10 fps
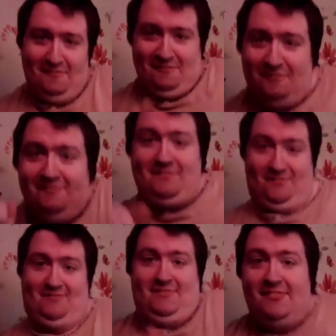
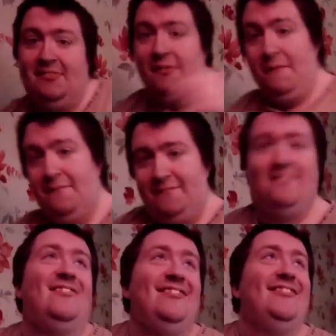doobie doo doo.
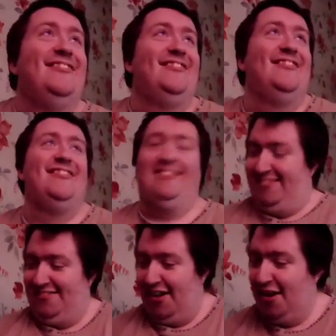
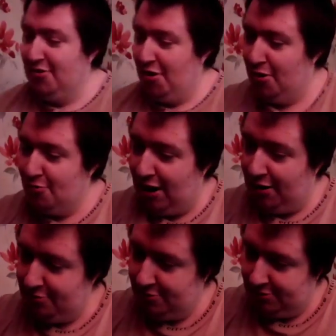Okay, he just loves dancing,